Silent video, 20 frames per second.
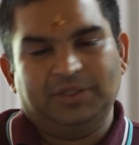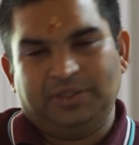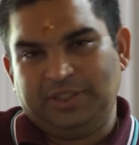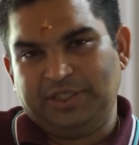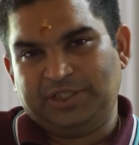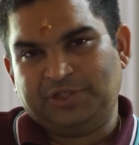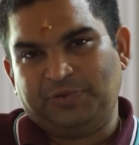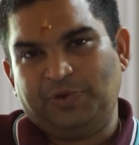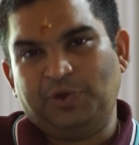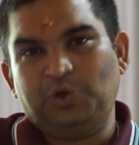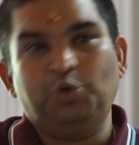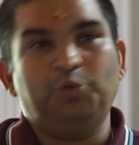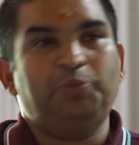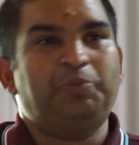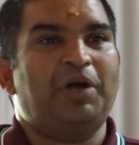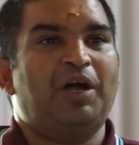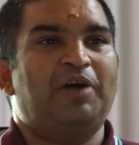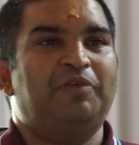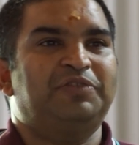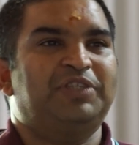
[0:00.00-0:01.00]
the
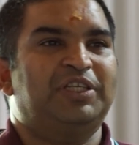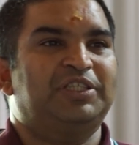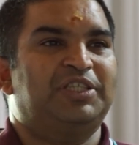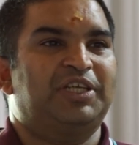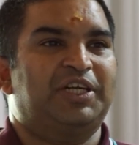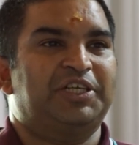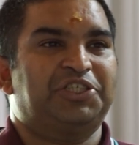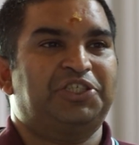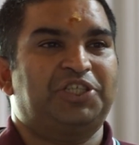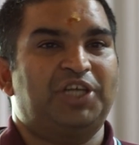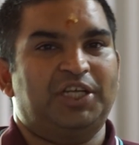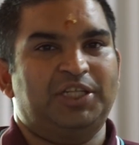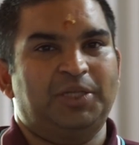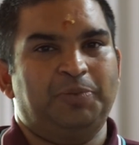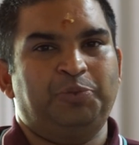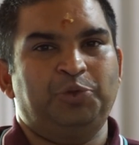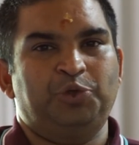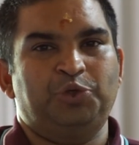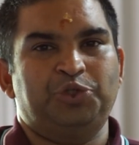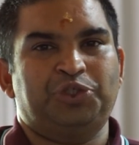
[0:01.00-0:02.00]
swarupa of the drashta,
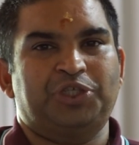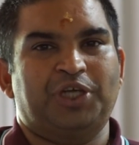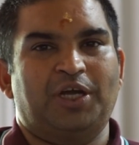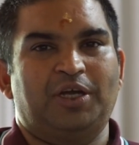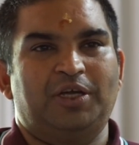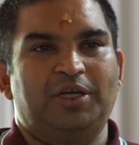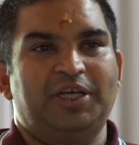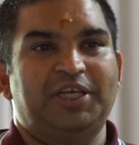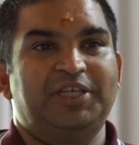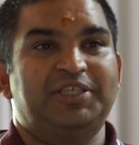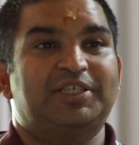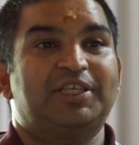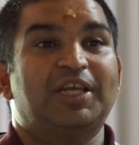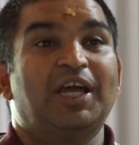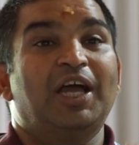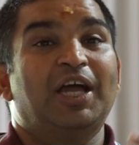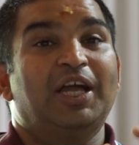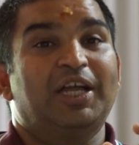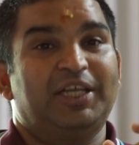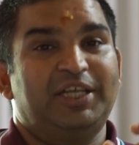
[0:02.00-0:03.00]
the Purusha, is
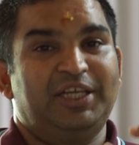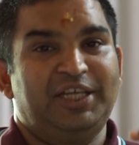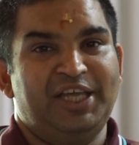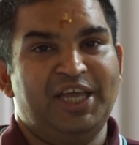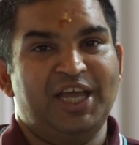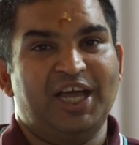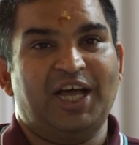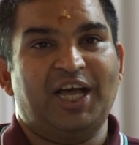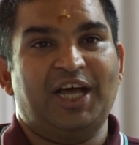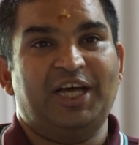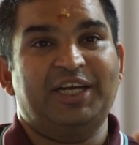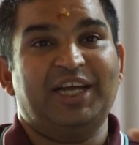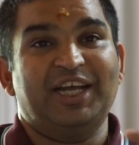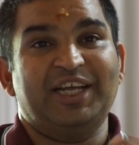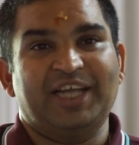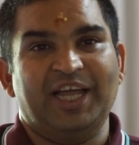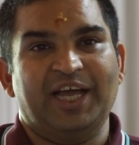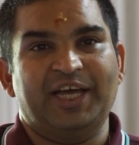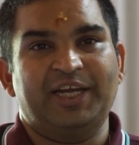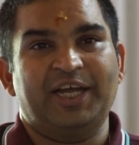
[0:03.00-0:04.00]

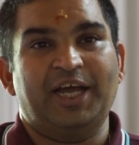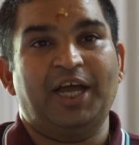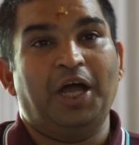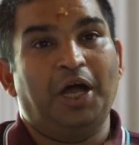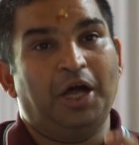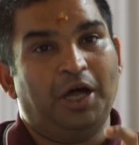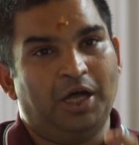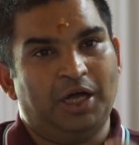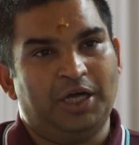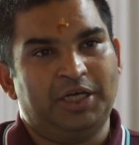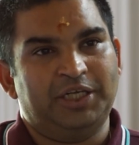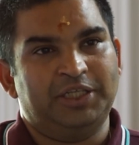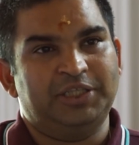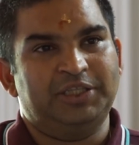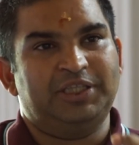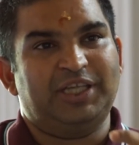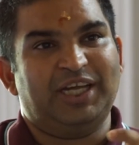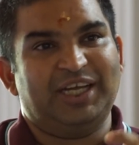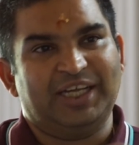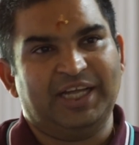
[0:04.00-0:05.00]
jnana gana
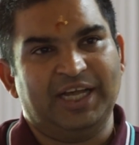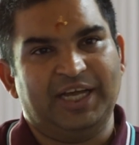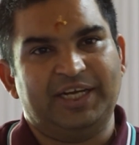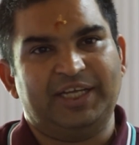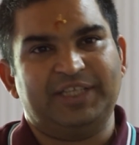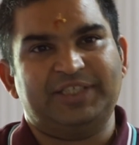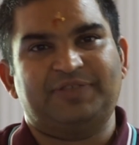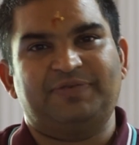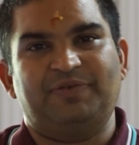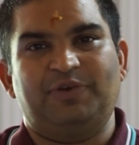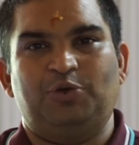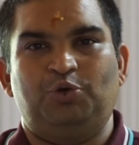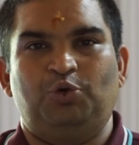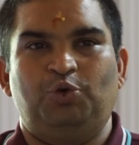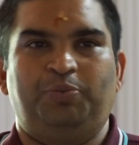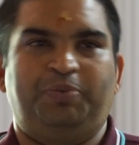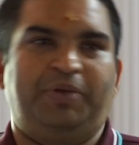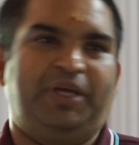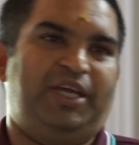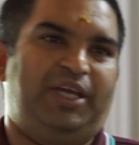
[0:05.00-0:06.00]
ananda gana
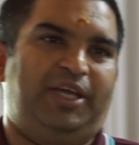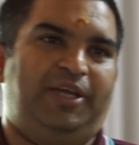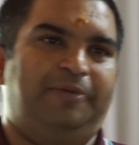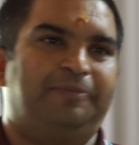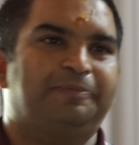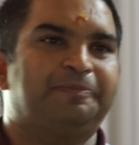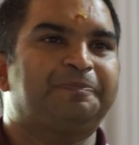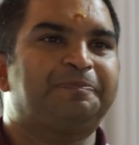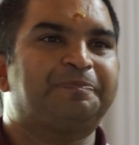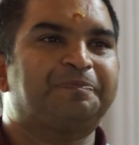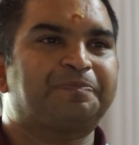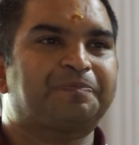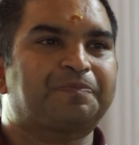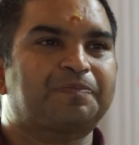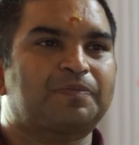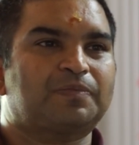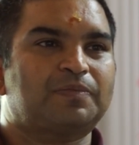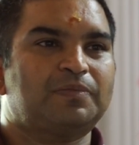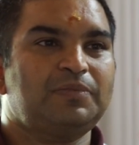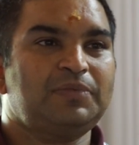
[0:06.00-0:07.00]
swarupe.
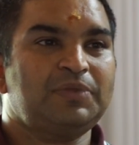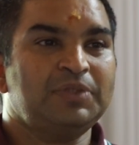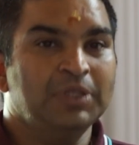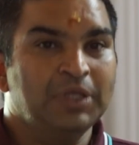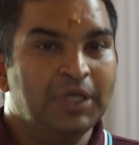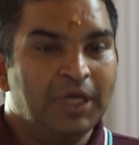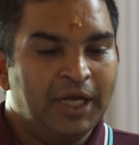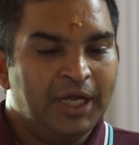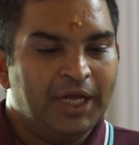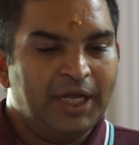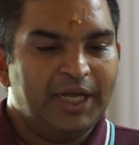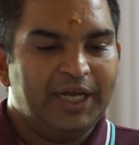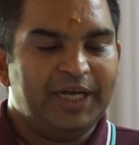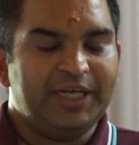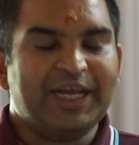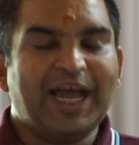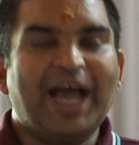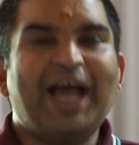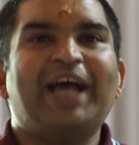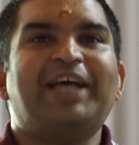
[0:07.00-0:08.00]

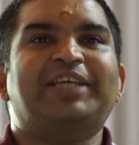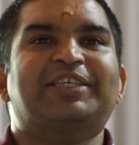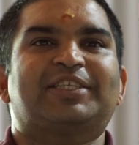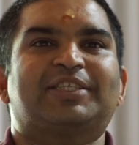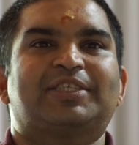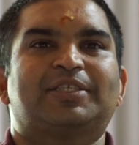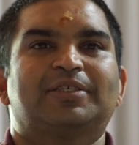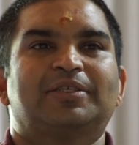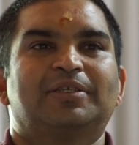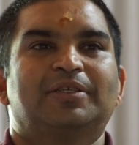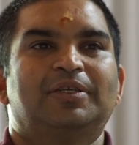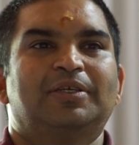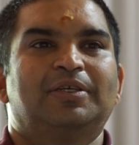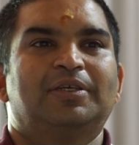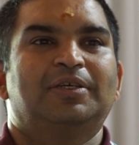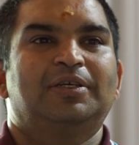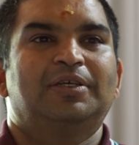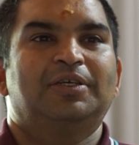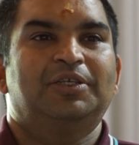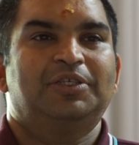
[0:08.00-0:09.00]
It has
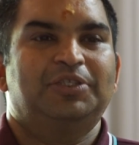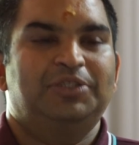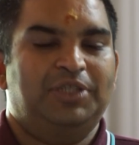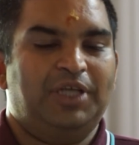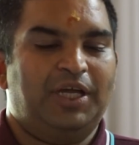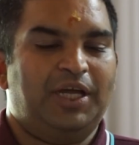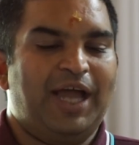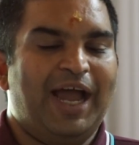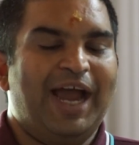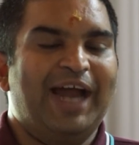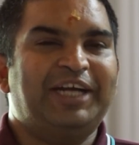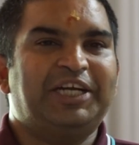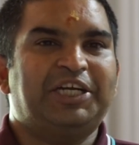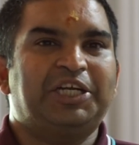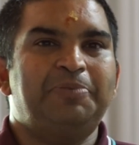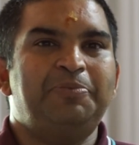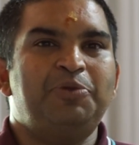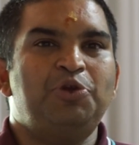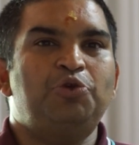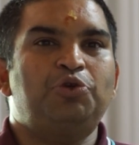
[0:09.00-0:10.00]
the
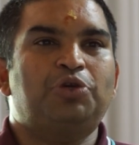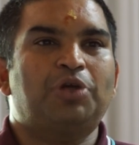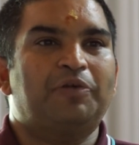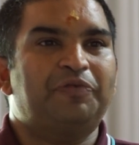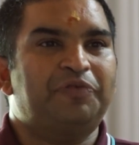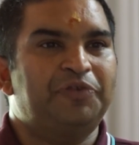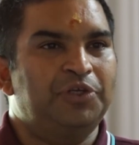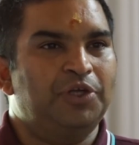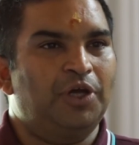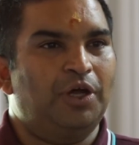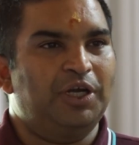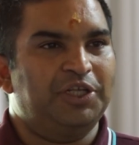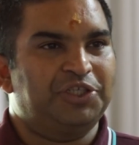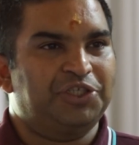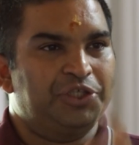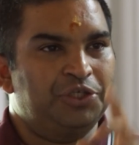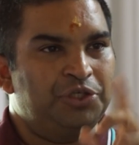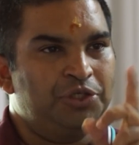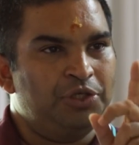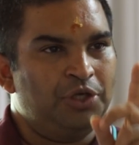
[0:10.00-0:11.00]
attribute of knowledge.
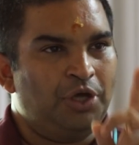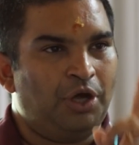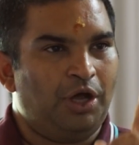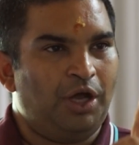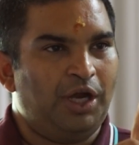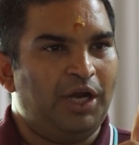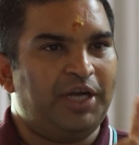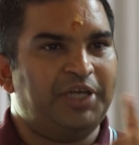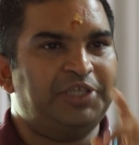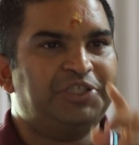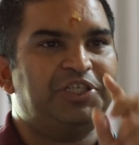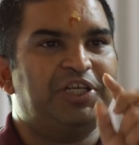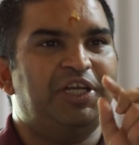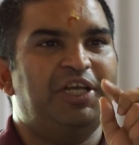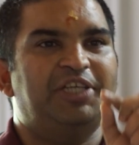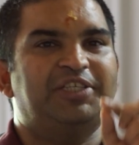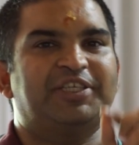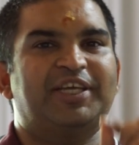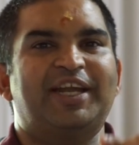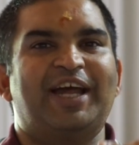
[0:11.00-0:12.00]
Knowledge
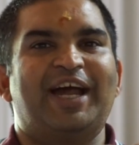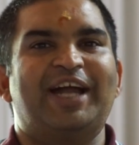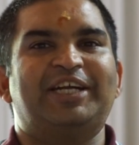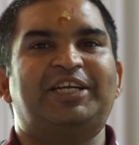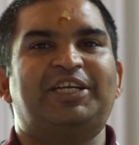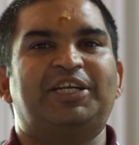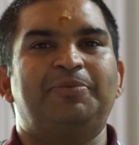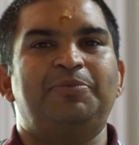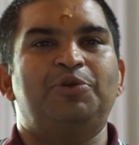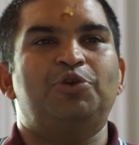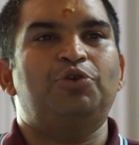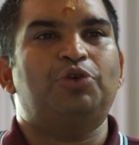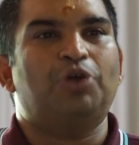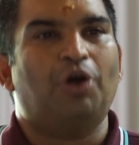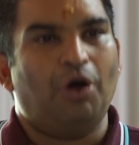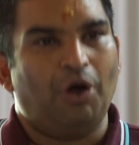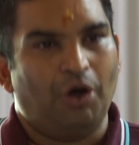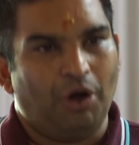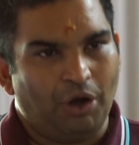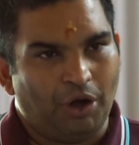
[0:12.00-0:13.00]
is an attribute
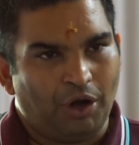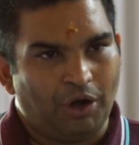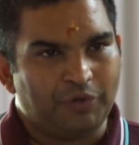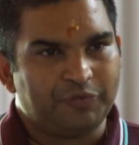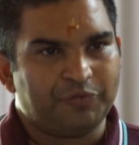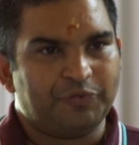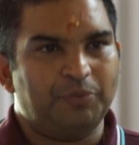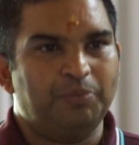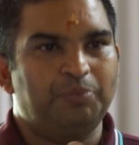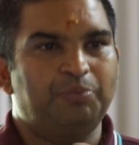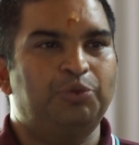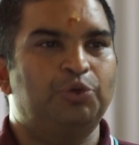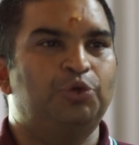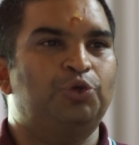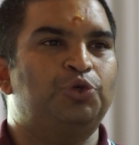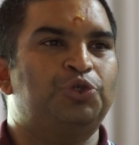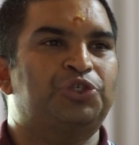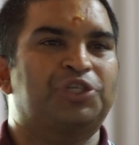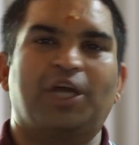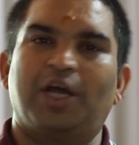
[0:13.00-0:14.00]
of
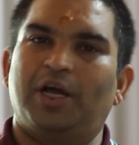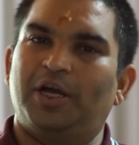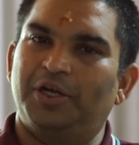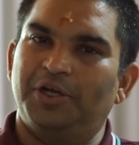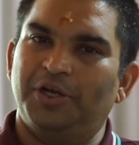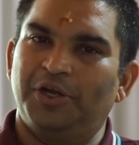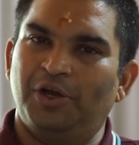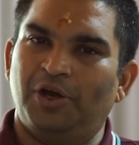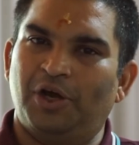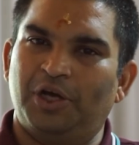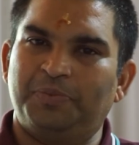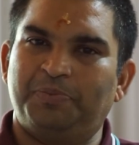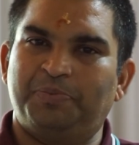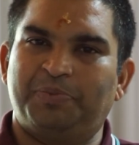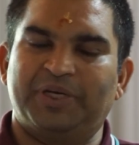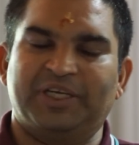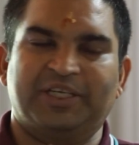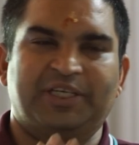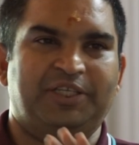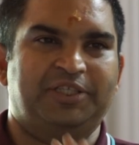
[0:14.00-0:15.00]
Purusha, not
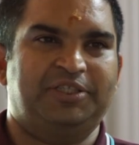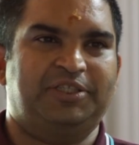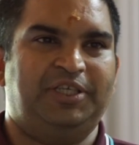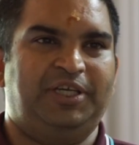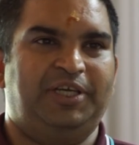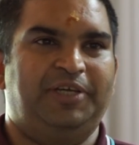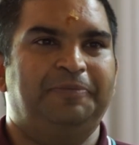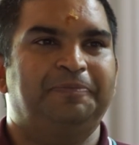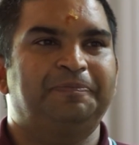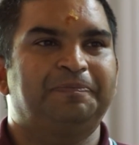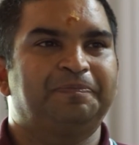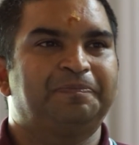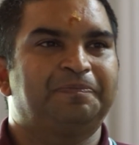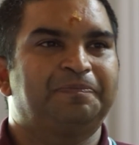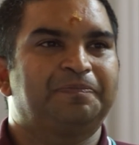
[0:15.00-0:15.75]
Prakriti.